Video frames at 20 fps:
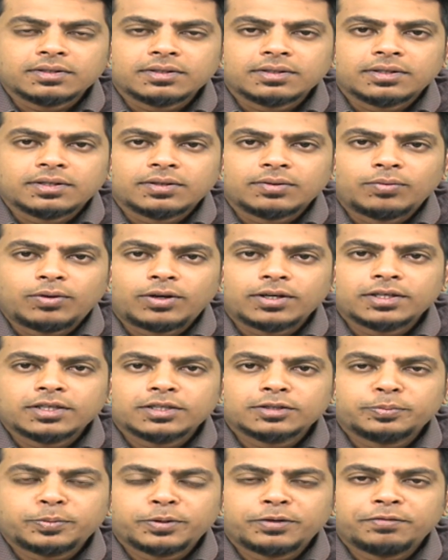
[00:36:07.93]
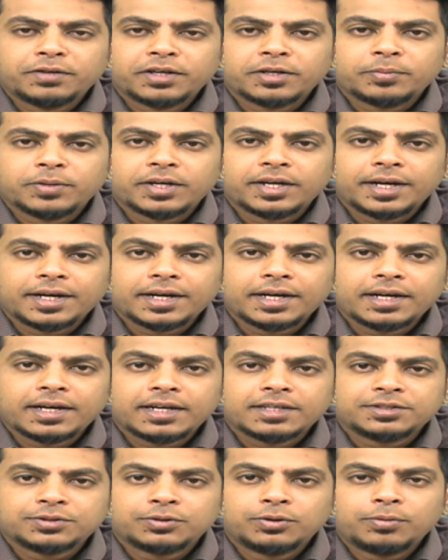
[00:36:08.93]
what does perfect mean? Again, let's
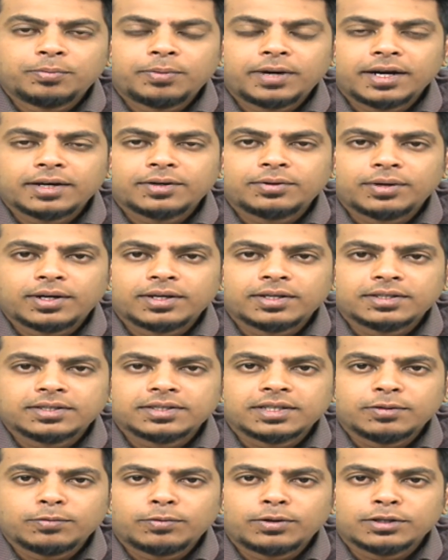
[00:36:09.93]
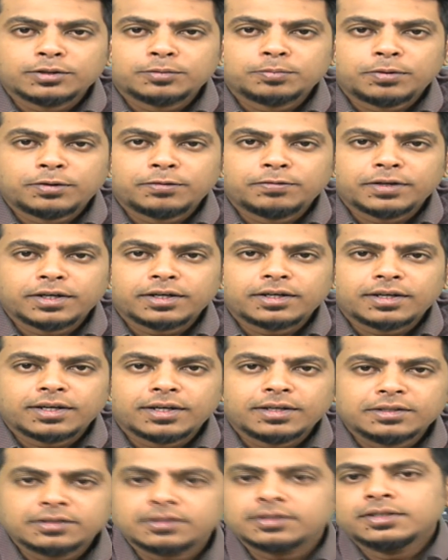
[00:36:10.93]
go back to understand what is perfect tense.